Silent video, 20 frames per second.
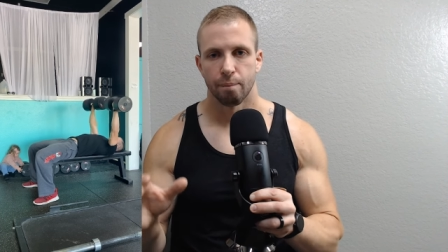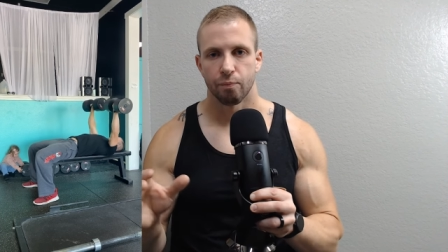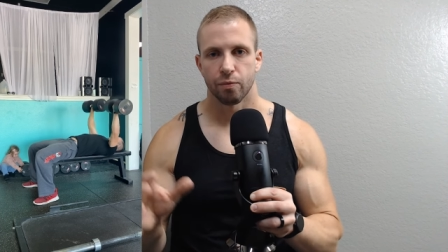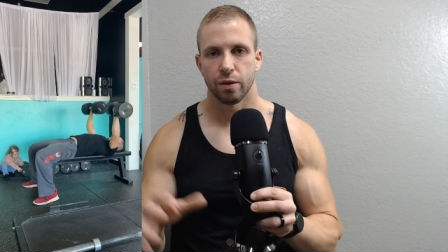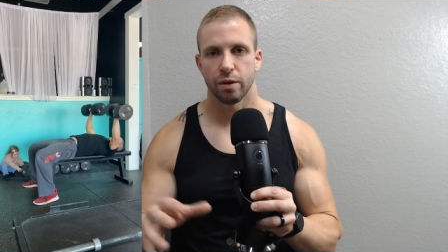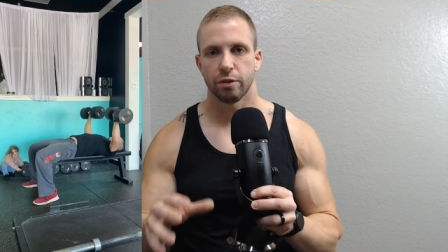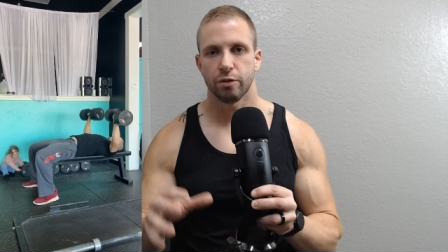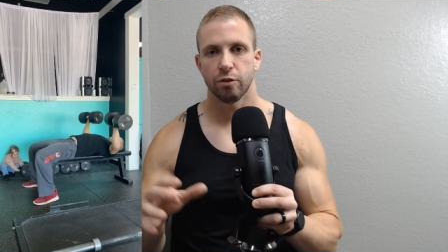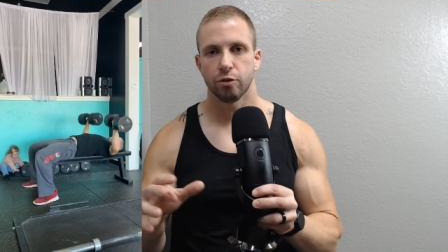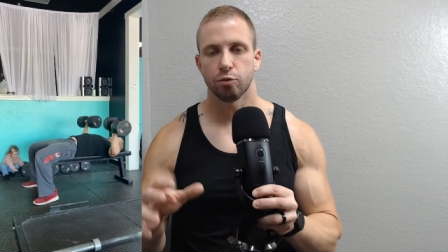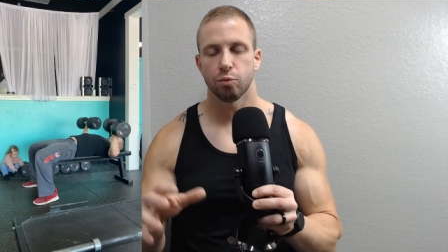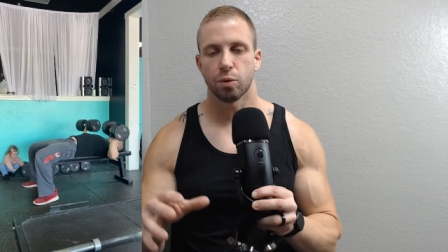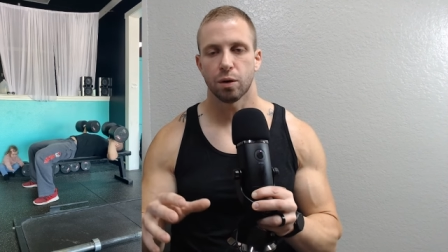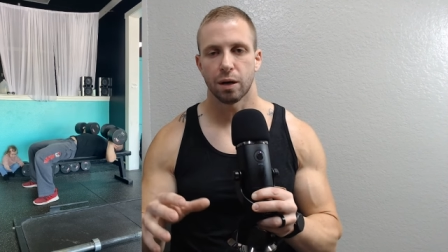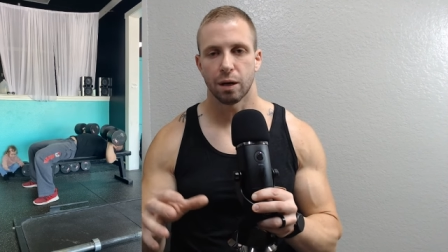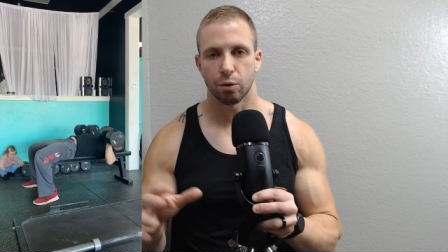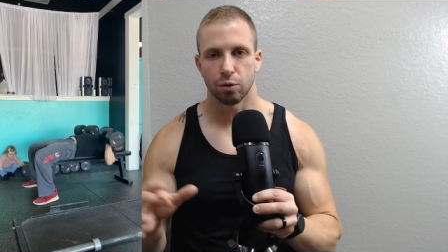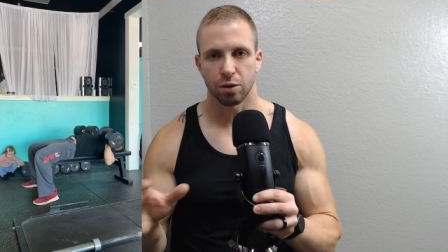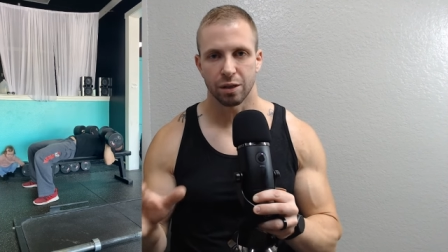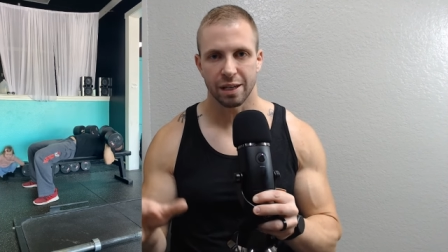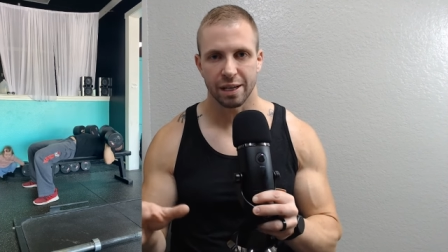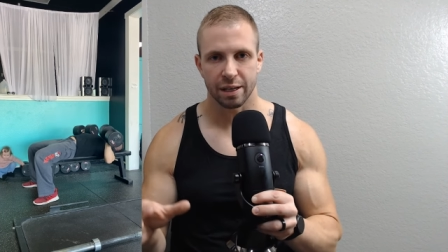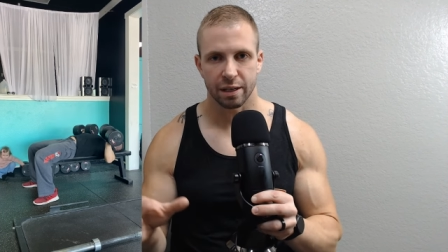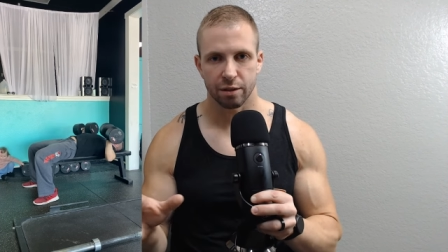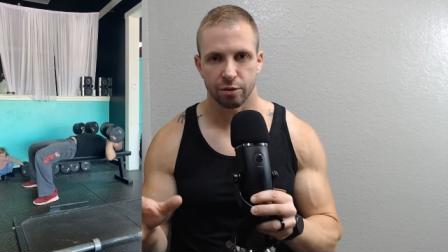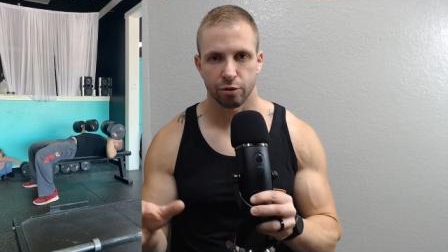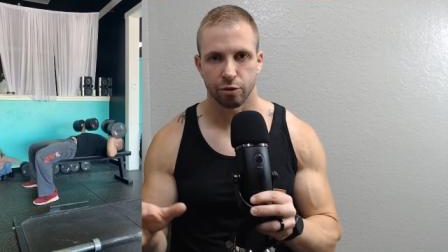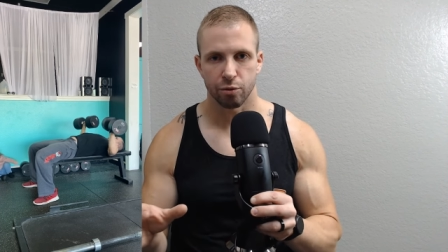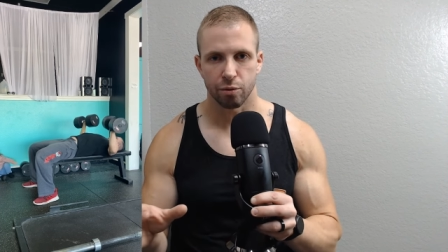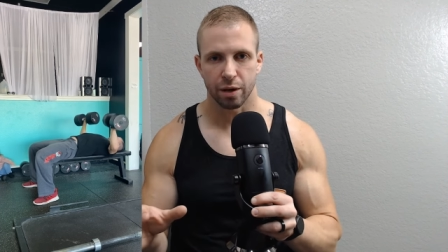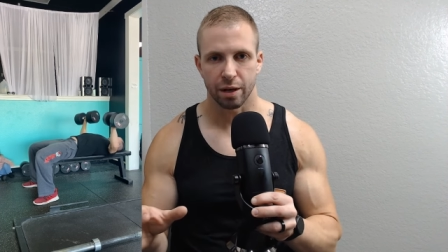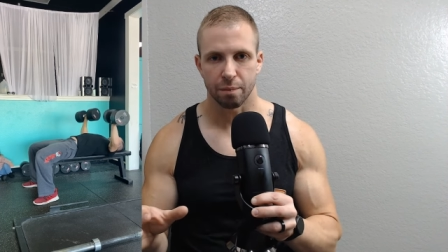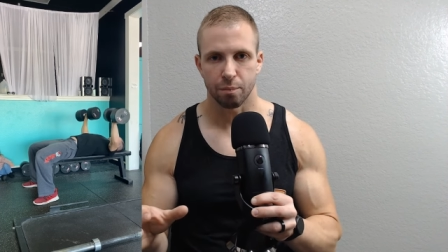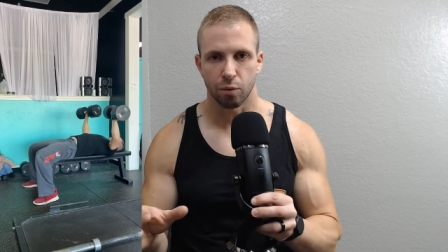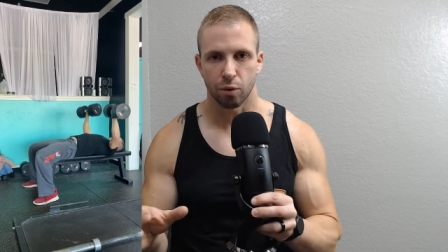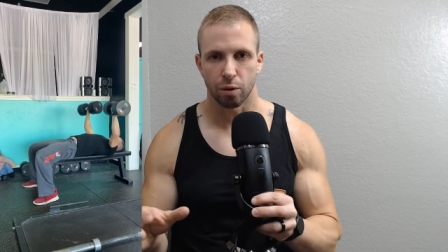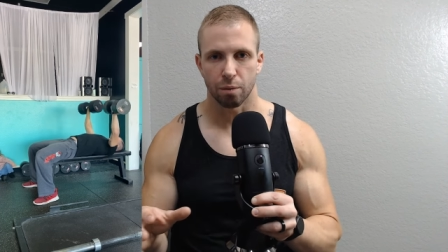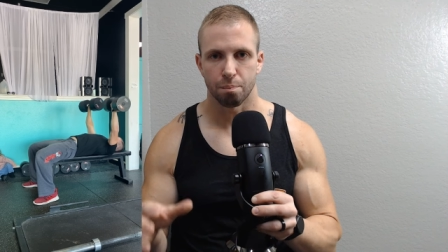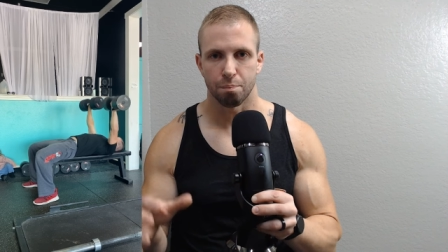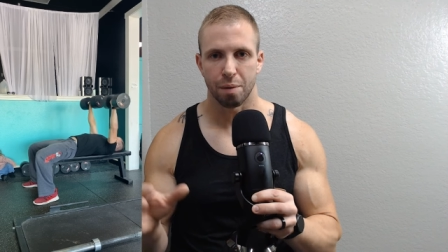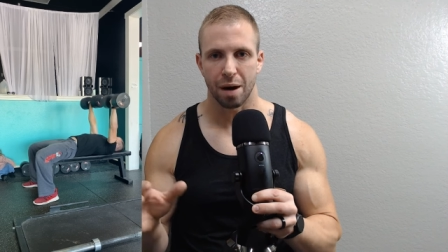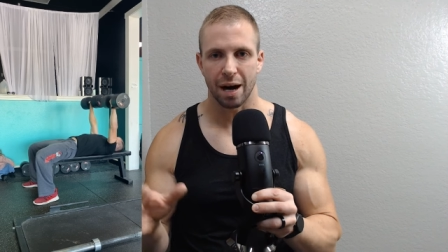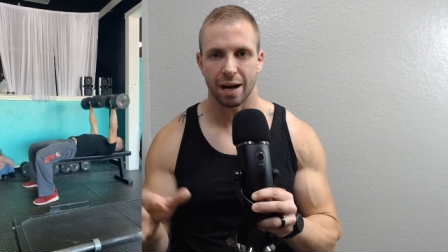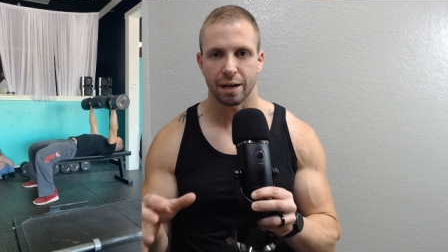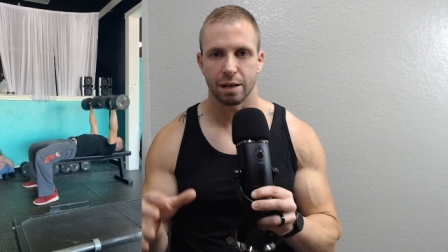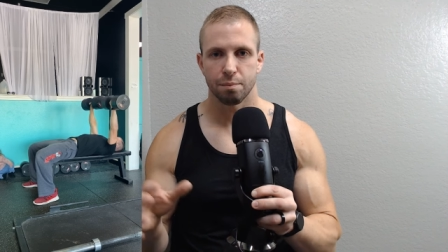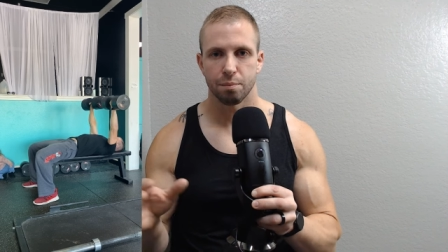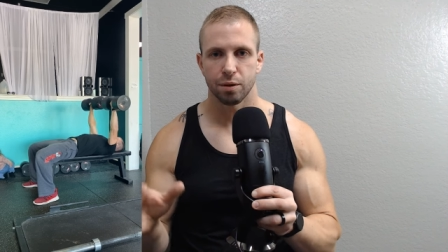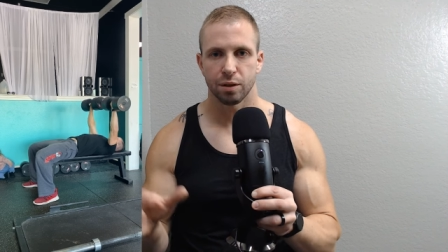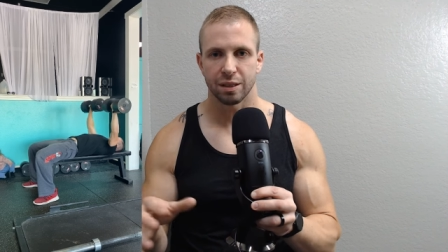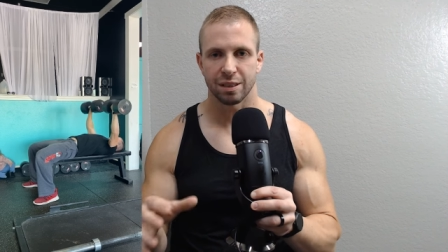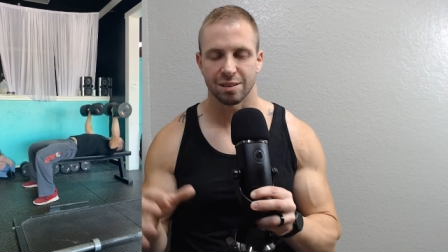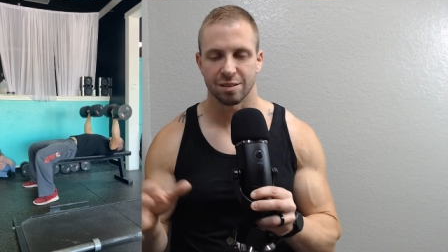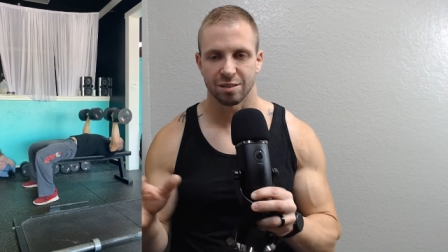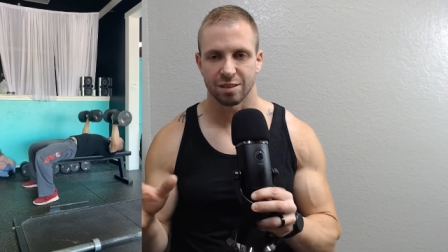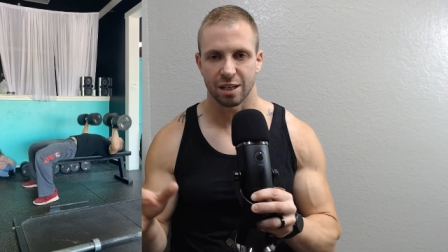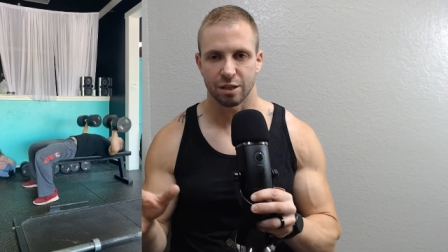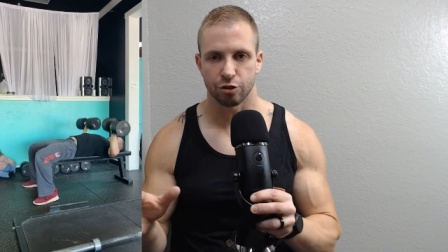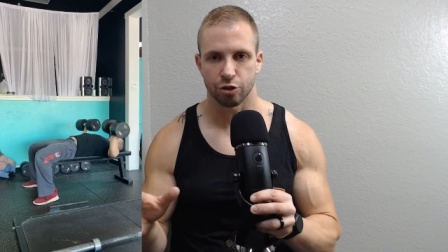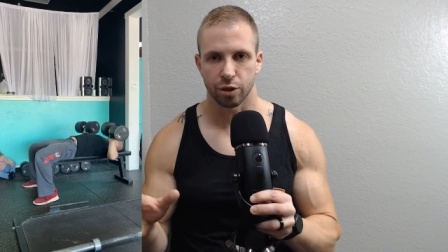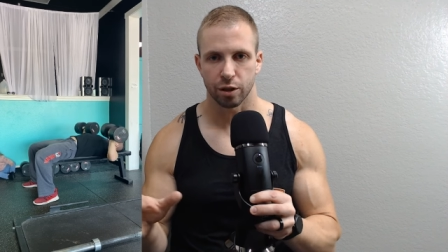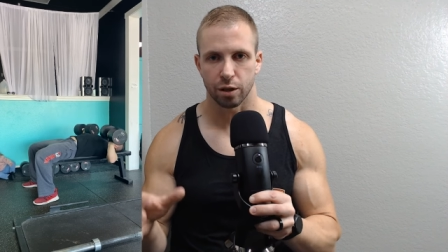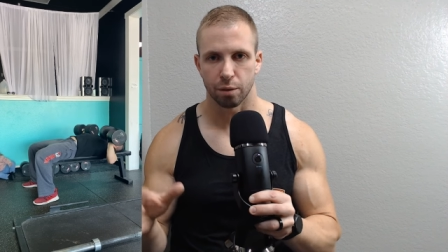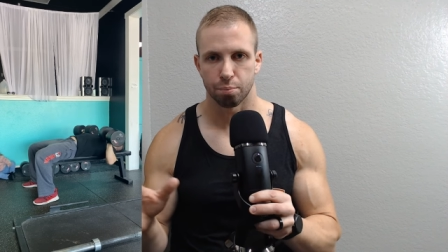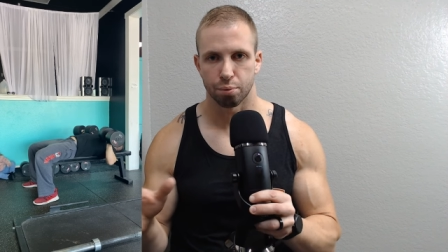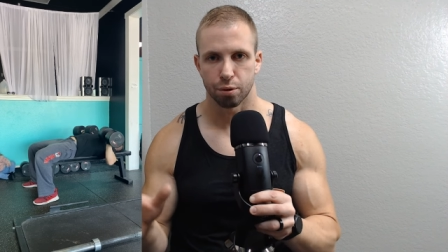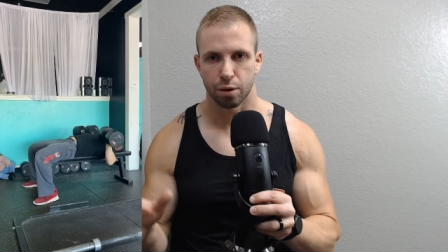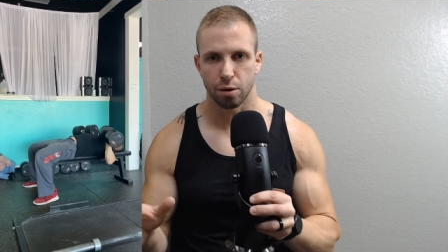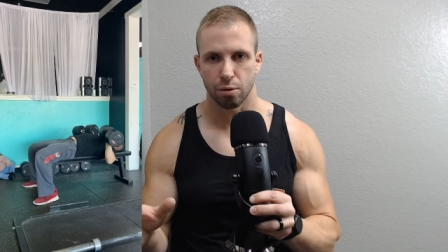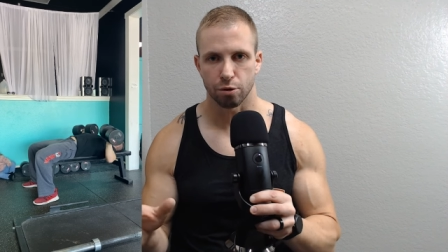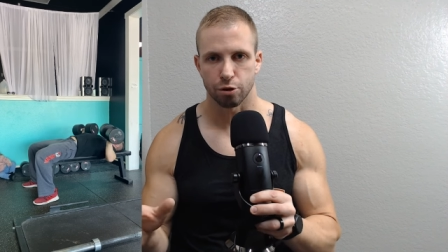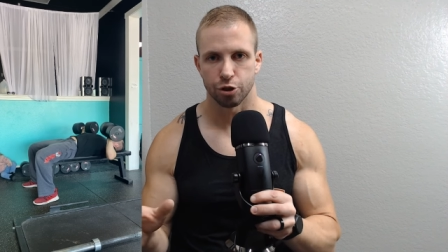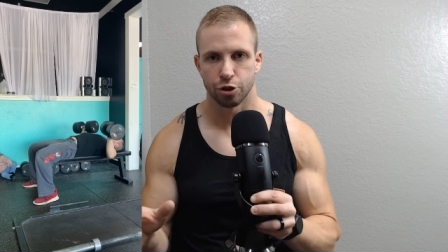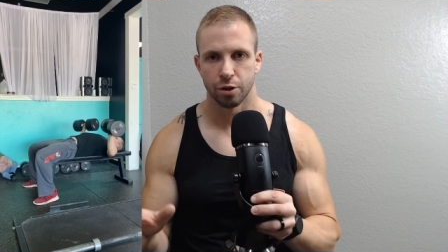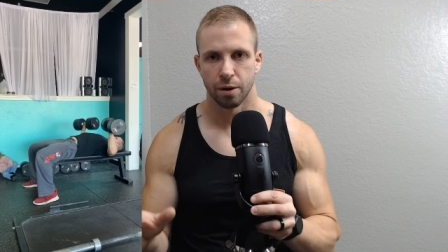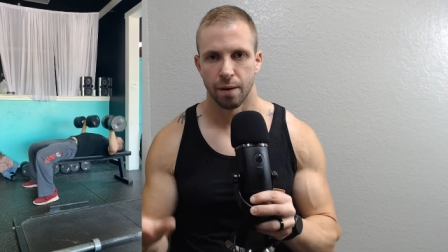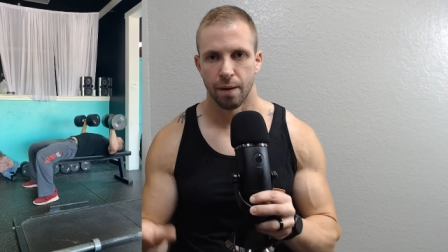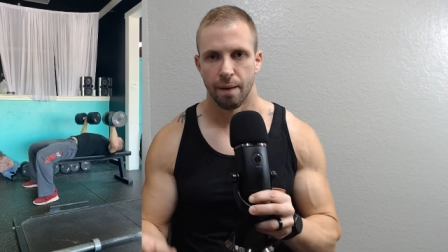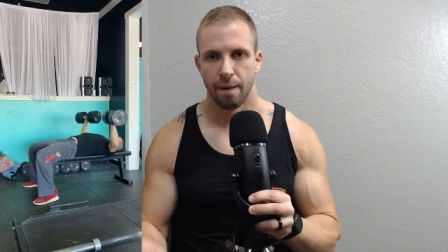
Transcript: this is where I would lean into a more bodybuilding centric approach,